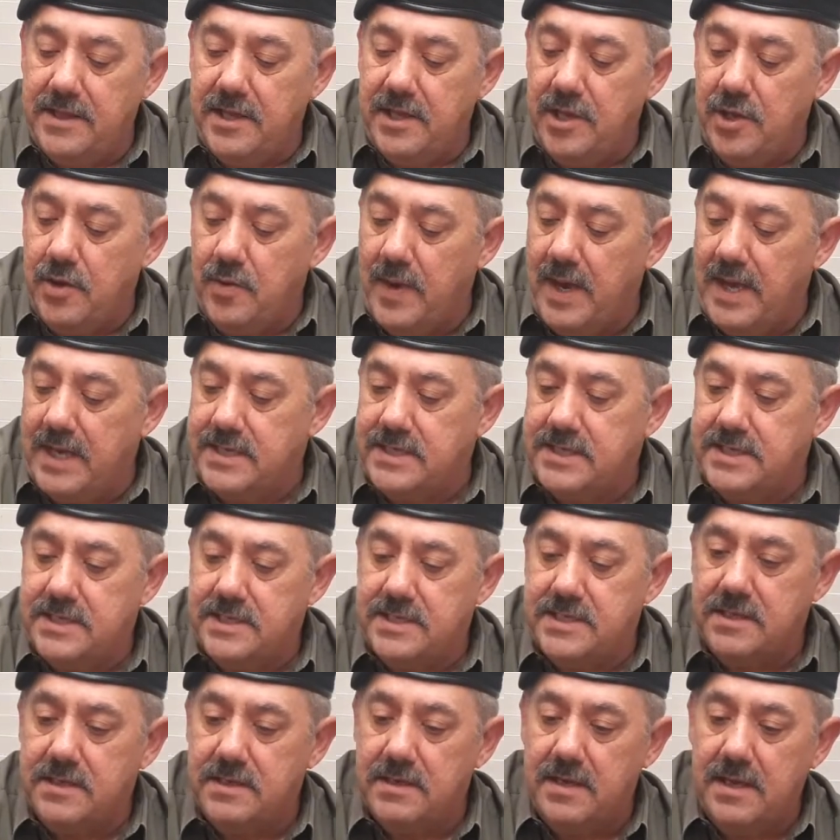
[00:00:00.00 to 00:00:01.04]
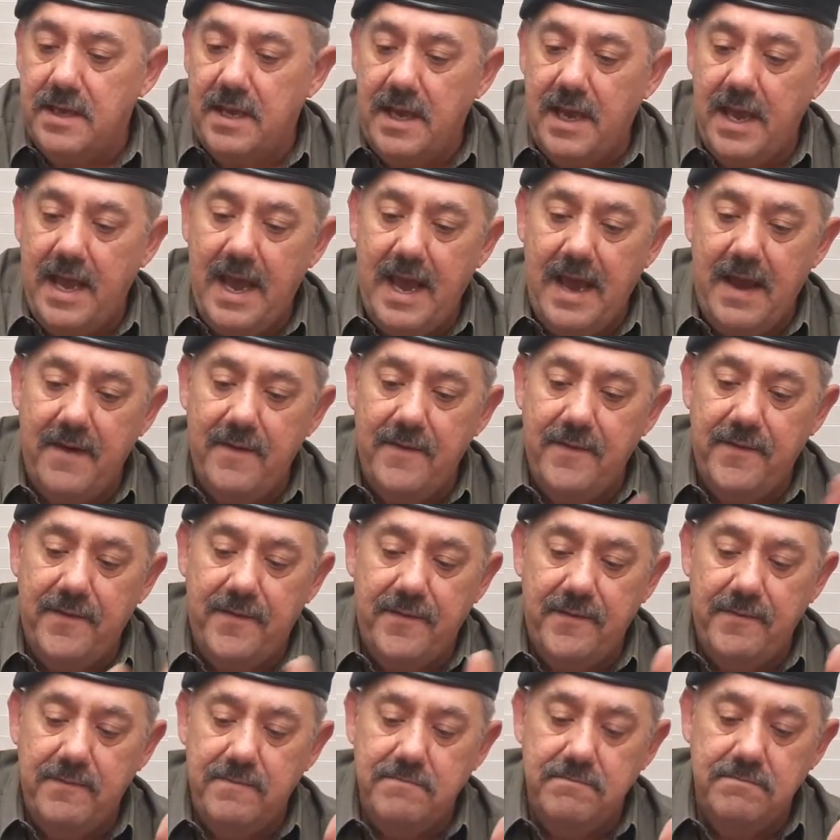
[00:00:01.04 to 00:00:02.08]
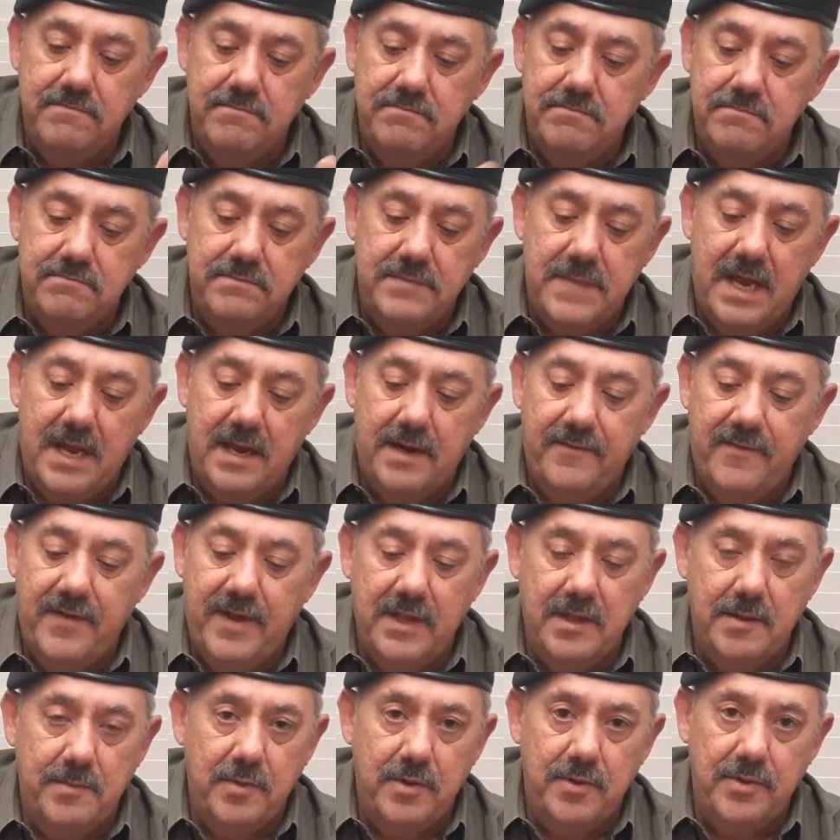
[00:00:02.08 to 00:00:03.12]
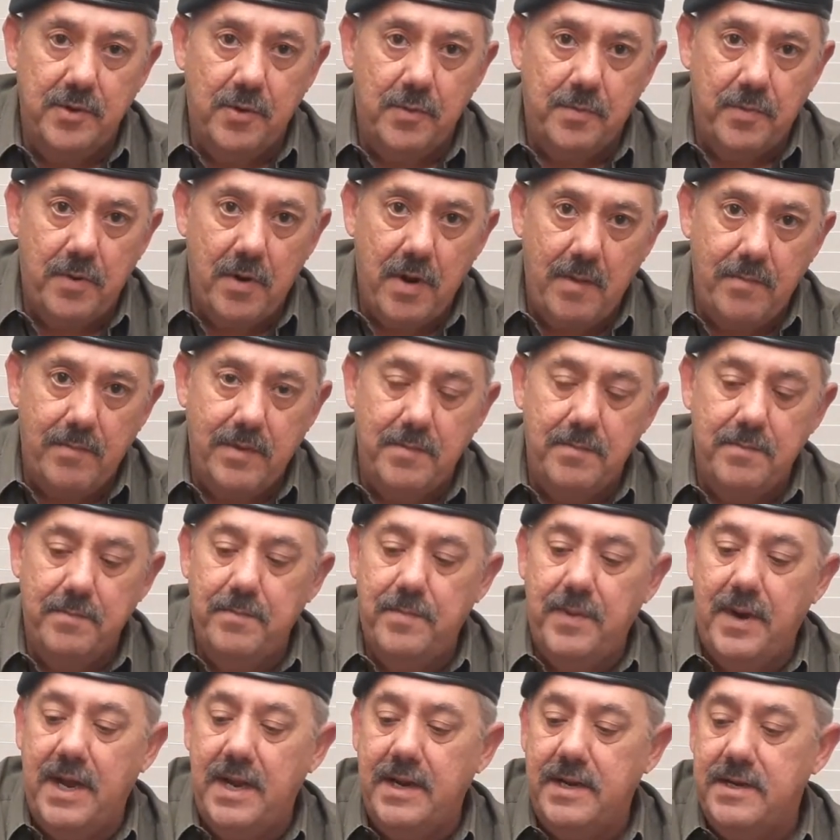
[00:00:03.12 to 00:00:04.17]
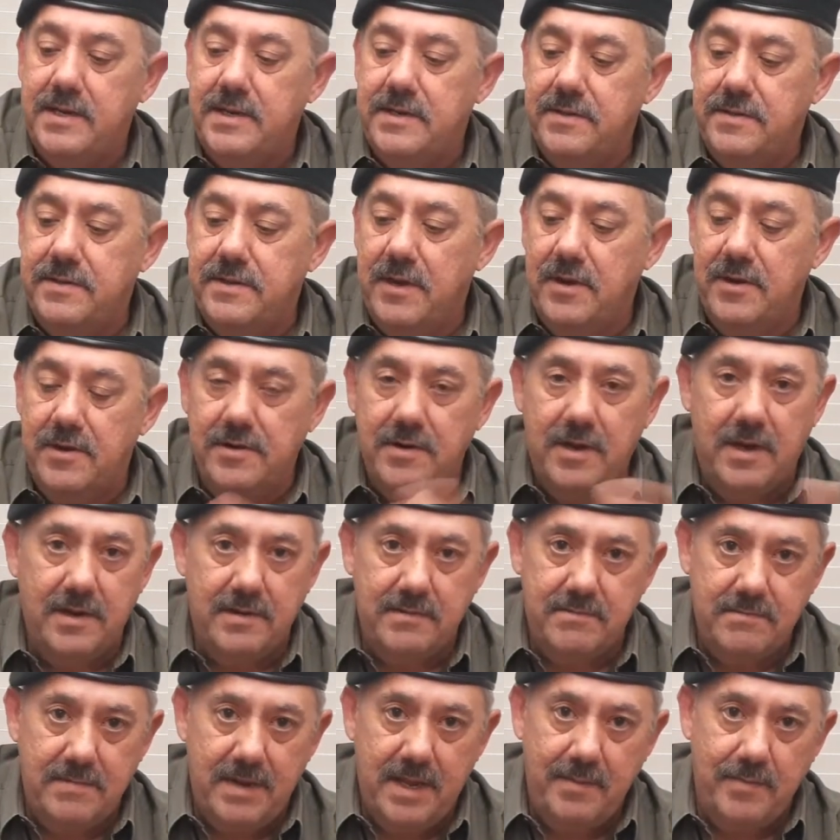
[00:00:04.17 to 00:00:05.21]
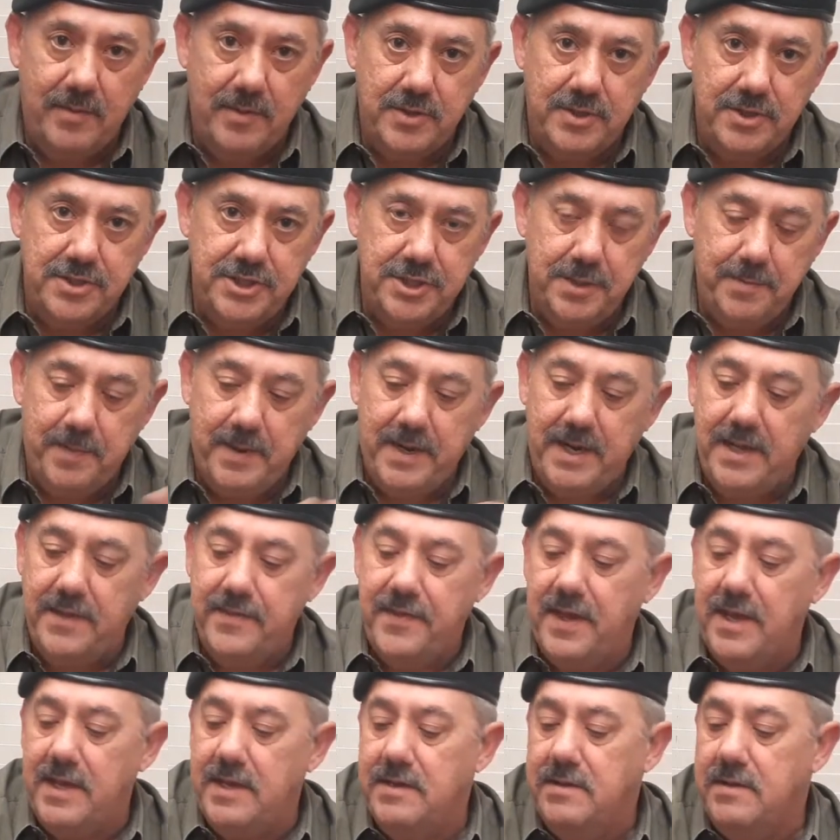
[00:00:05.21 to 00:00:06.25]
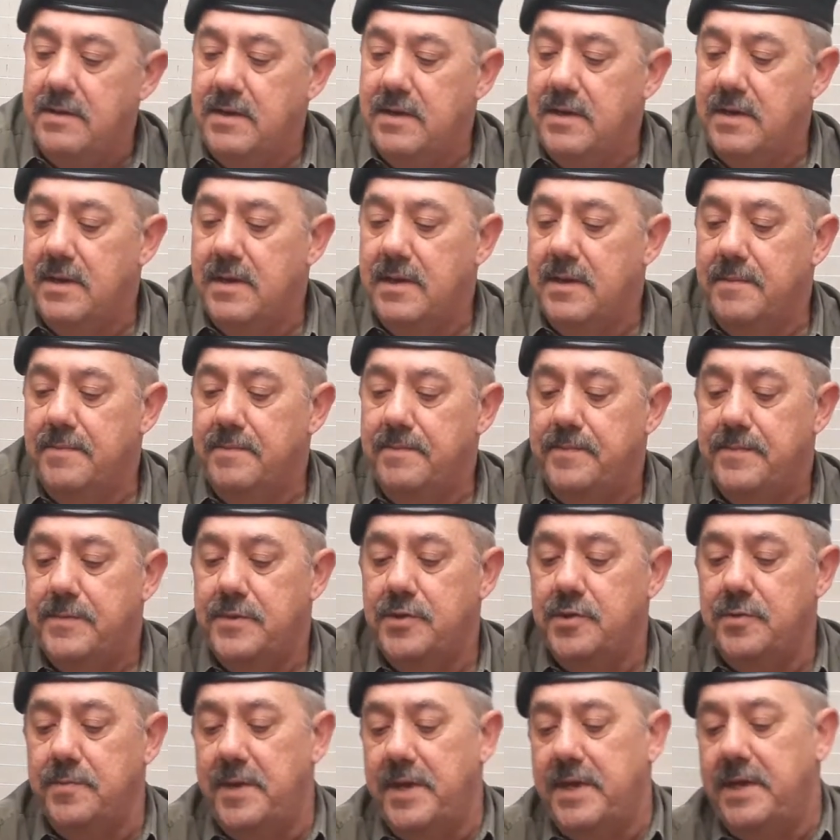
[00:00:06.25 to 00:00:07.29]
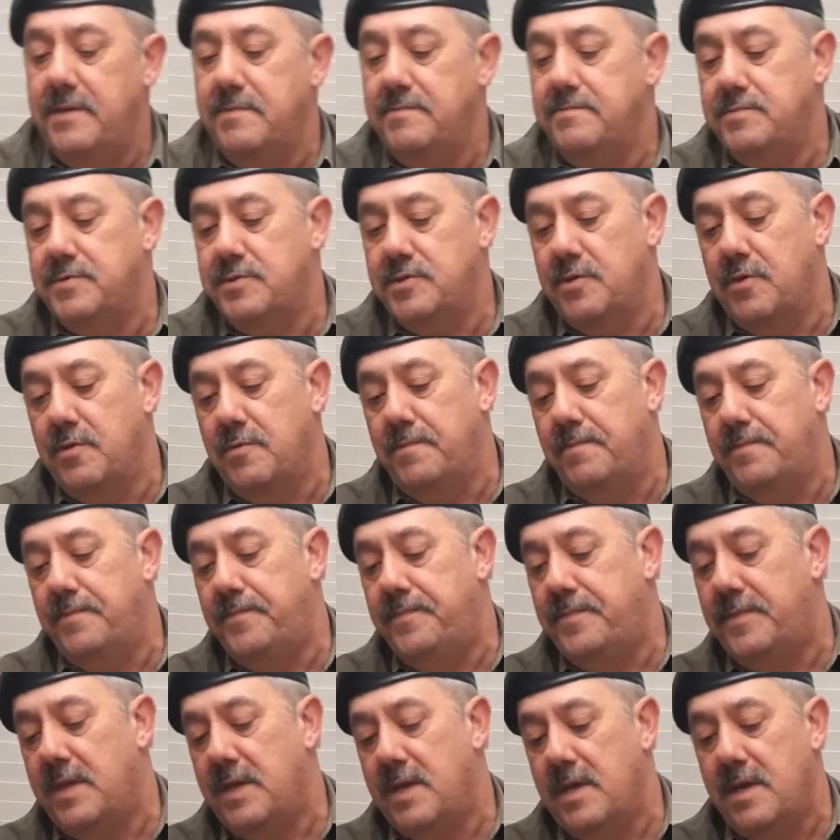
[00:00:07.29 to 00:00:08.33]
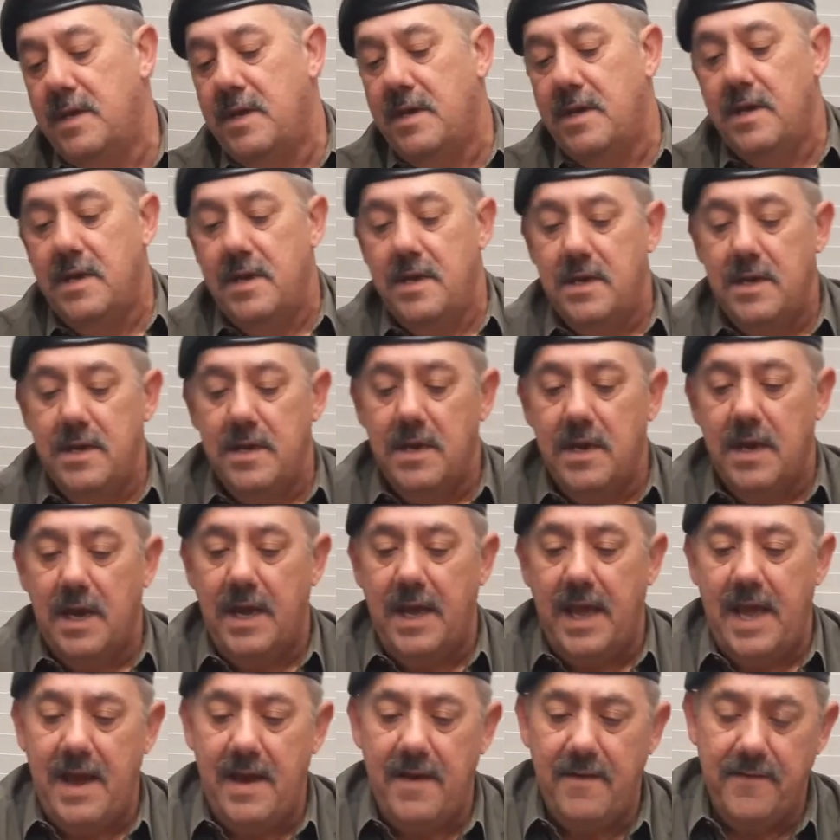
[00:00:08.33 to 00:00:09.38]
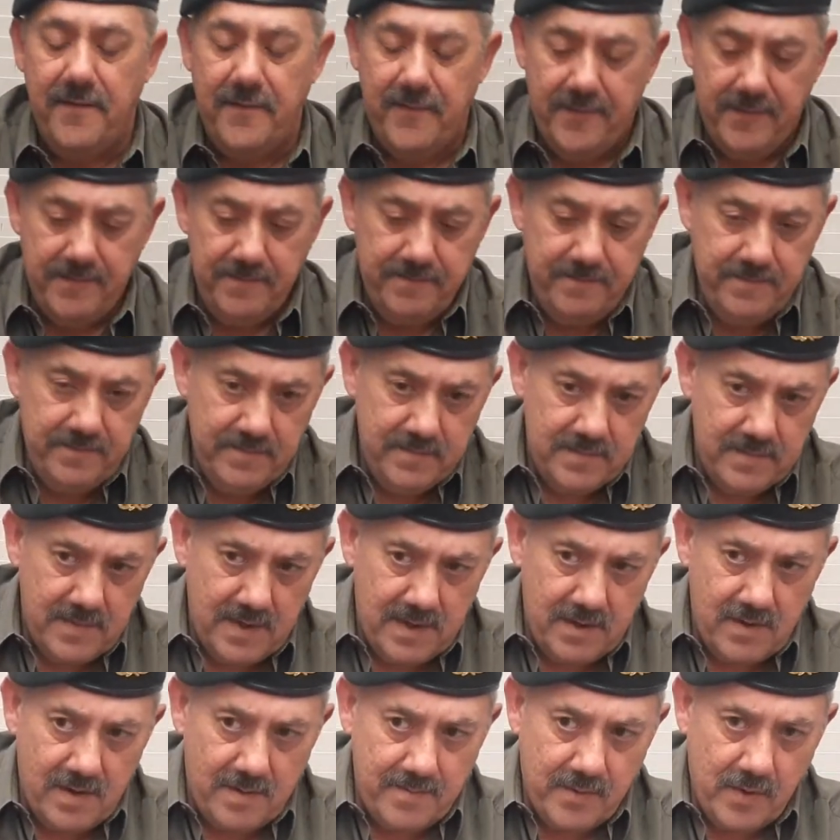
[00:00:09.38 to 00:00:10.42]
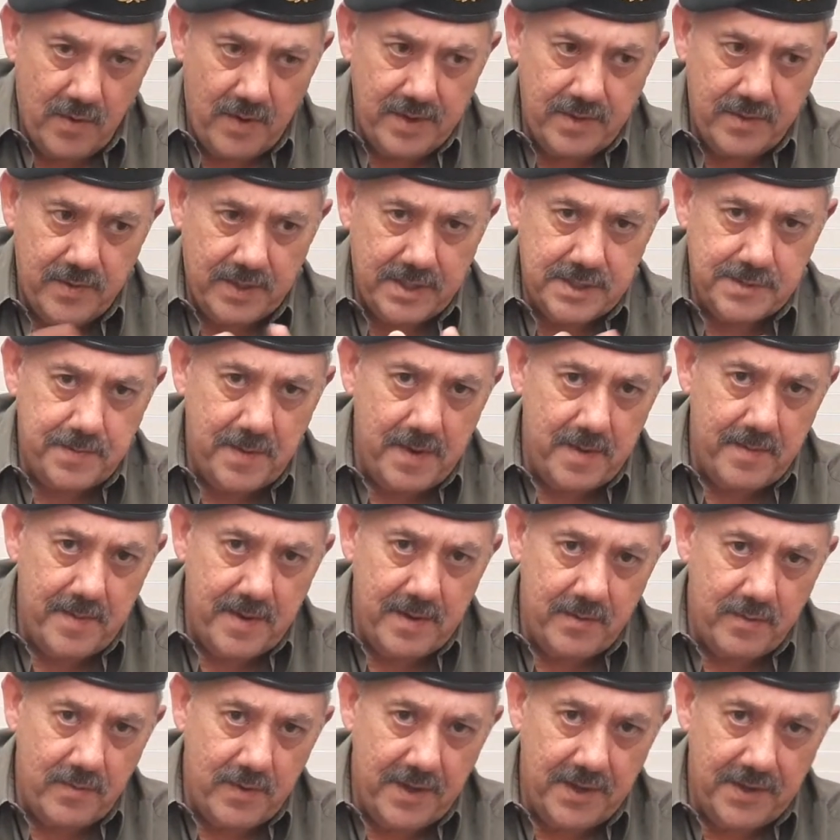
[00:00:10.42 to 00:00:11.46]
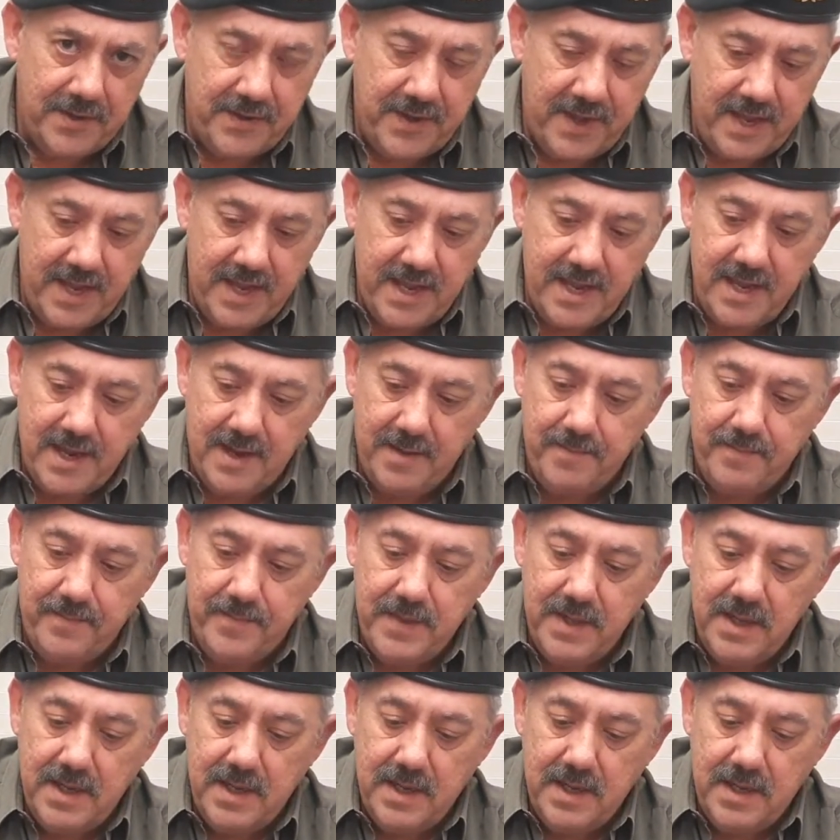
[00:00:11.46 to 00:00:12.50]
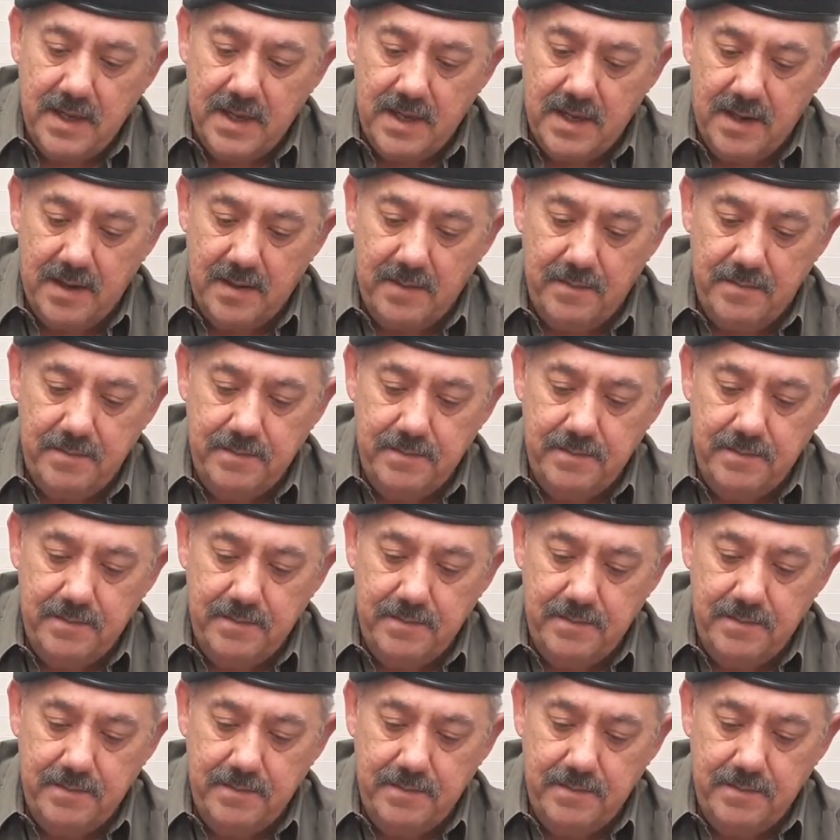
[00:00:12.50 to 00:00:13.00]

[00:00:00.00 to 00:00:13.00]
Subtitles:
the US have that available no problem, but they're not able to ship anything to me. So I have, or I'm going to experiment with a, I